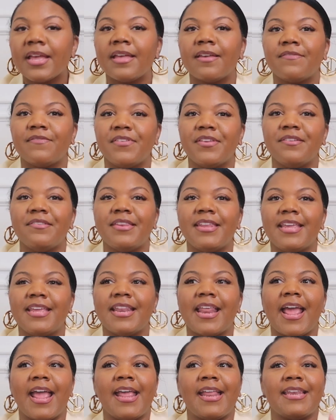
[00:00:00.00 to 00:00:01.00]
If you
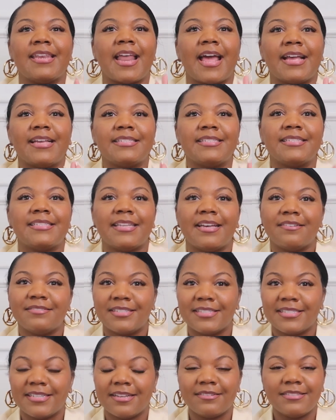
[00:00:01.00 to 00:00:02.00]
need a nice
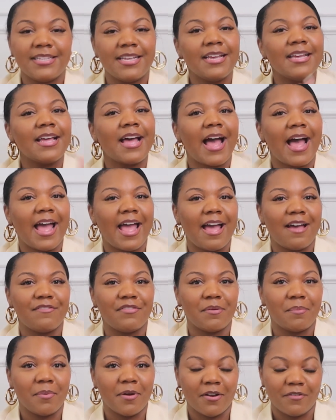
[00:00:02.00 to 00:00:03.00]
sales associate, I
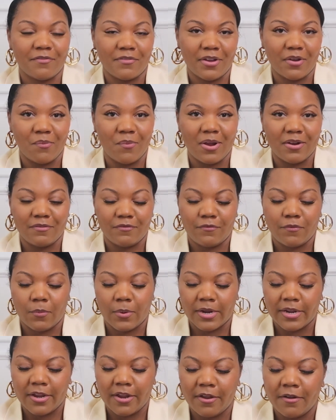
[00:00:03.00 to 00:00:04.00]
have the perfect one
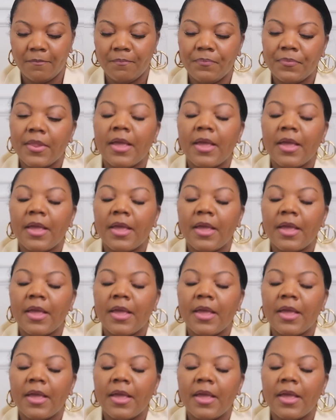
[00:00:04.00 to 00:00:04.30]
for you.